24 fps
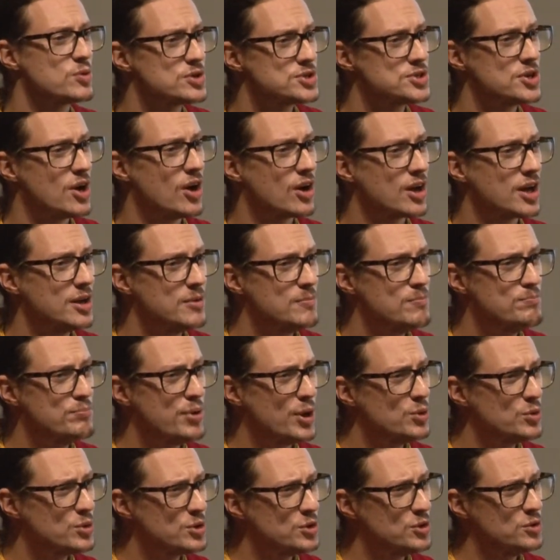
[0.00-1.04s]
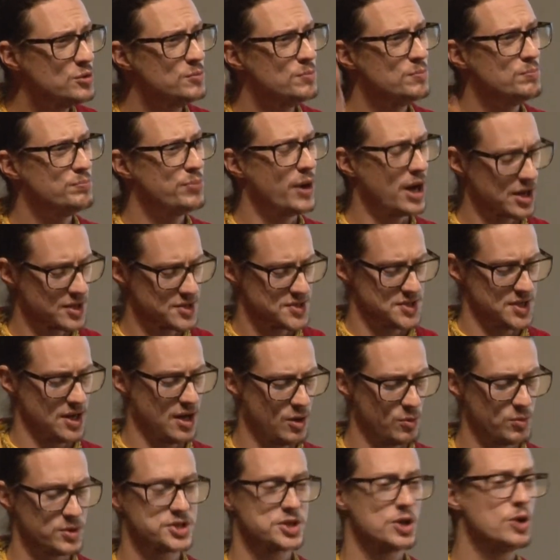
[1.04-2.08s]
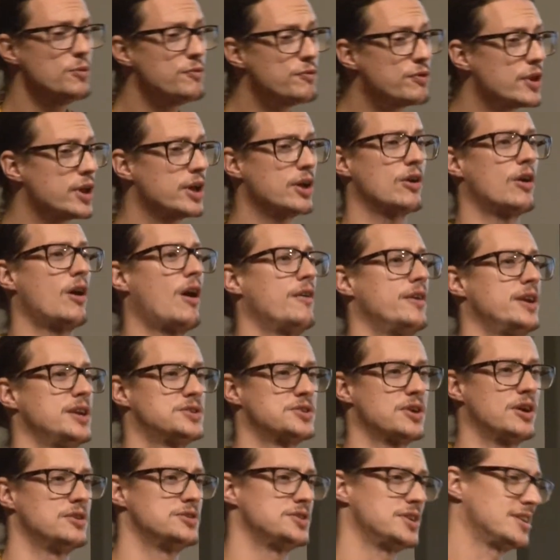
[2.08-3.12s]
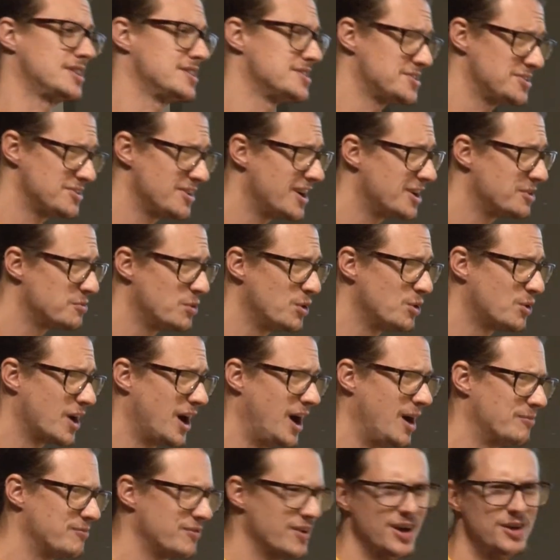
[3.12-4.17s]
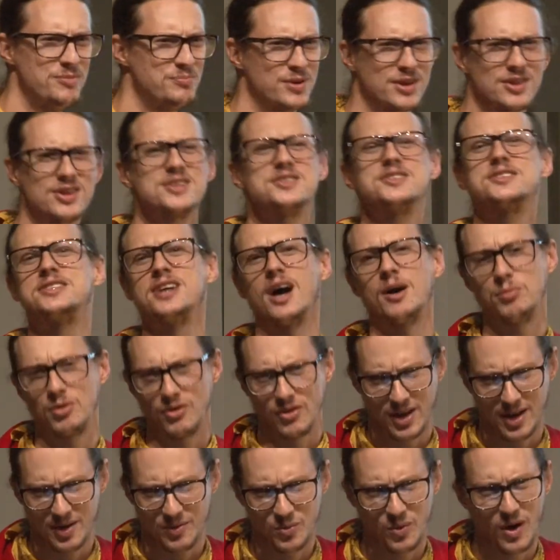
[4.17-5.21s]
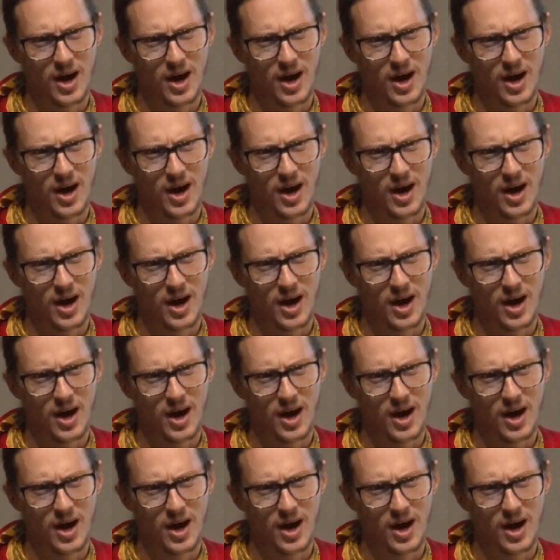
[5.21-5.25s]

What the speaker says: we're talking boku bucks, y'all, which hopefully you're already charging because you're at WooCommerce, right? But let's double it.